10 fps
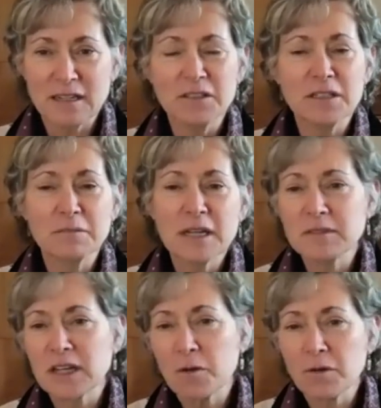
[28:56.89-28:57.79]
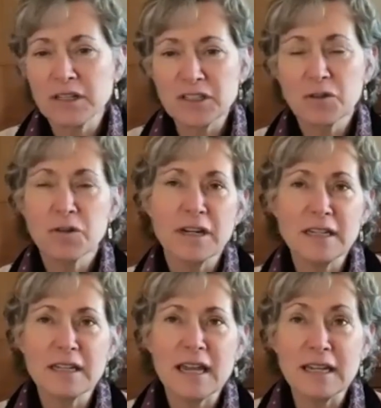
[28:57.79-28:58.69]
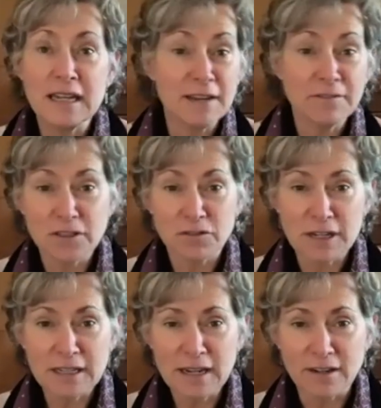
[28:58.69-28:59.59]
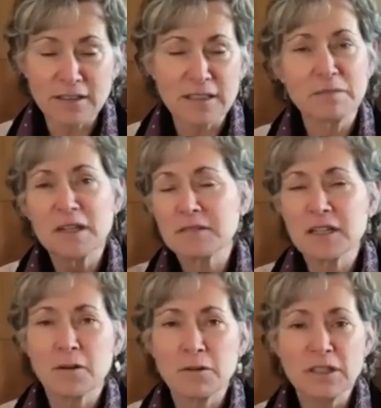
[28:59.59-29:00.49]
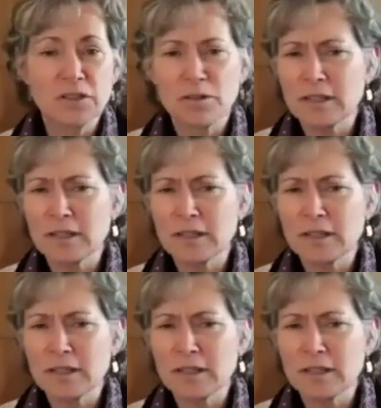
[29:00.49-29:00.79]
Sometimes I go in a store and the gift is right there. Sometimes I go in the store and